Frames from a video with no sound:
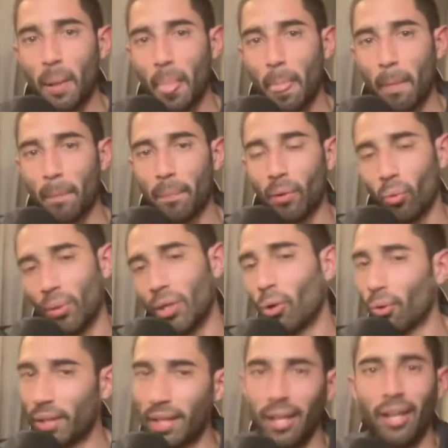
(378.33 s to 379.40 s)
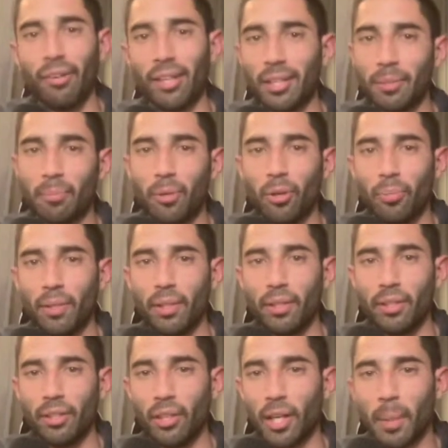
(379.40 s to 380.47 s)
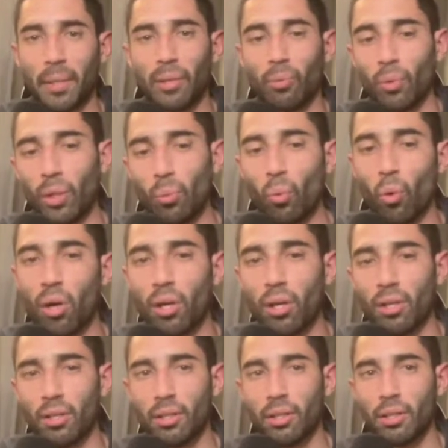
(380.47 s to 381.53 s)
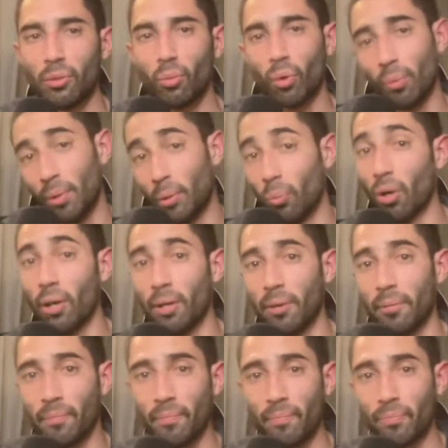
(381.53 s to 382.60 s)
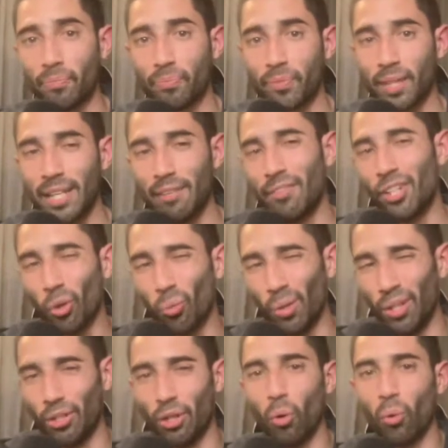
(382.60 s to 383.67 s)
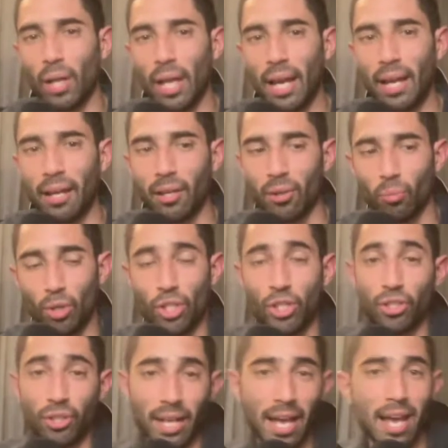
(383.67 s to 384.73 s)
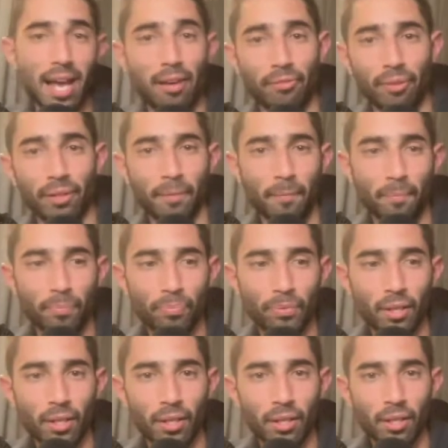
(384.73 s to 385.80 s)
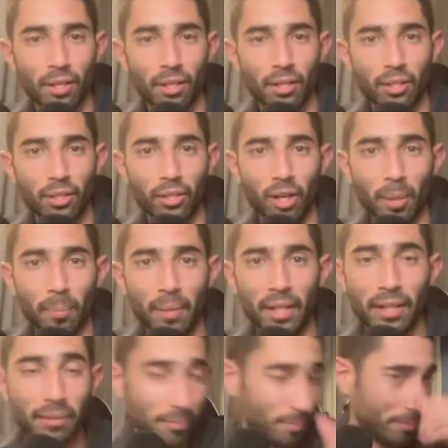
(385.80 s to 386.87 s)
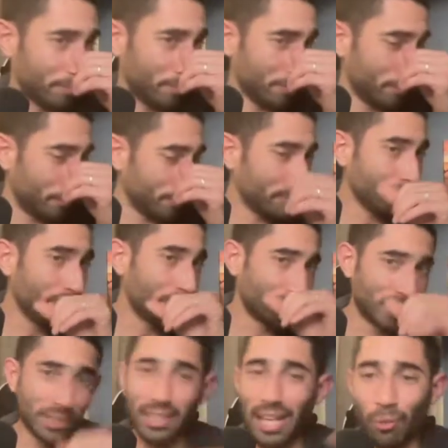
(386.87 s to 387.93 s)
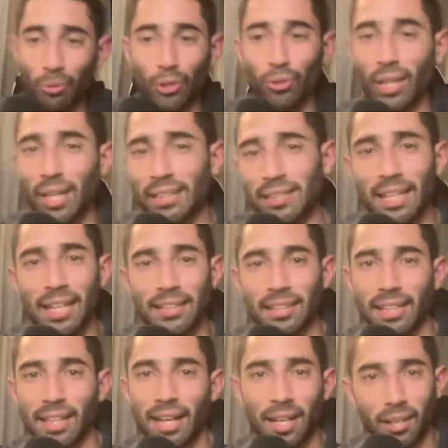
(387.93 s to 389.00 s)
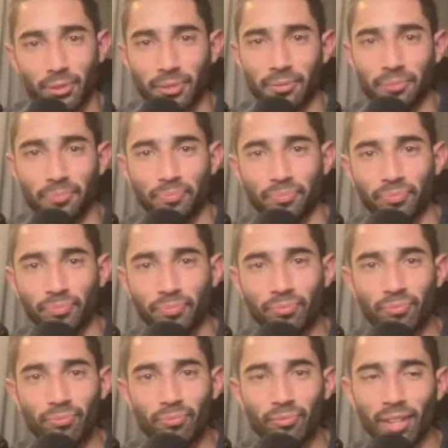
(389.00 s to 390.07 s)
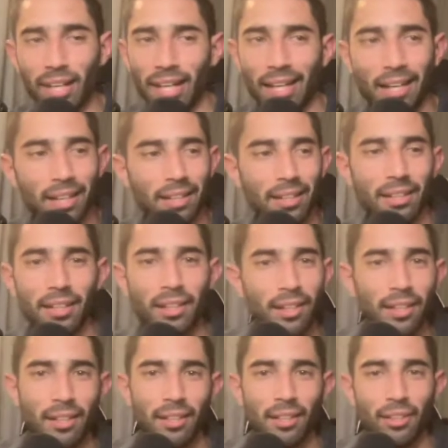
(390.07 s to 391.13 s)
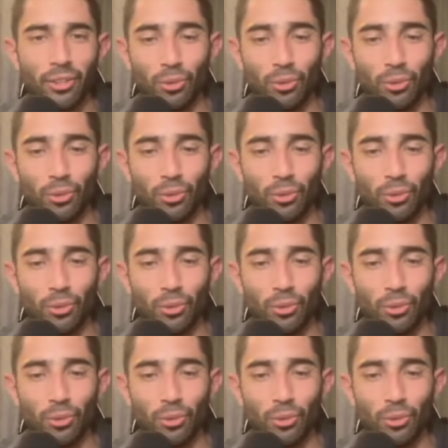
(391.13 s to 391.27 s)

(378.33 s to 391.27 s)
but we don't care at the moment. You know what I mean? We want what we want, even though we know that we shouldn't have it. You know what I mean? It's like when you got snacks in the house and you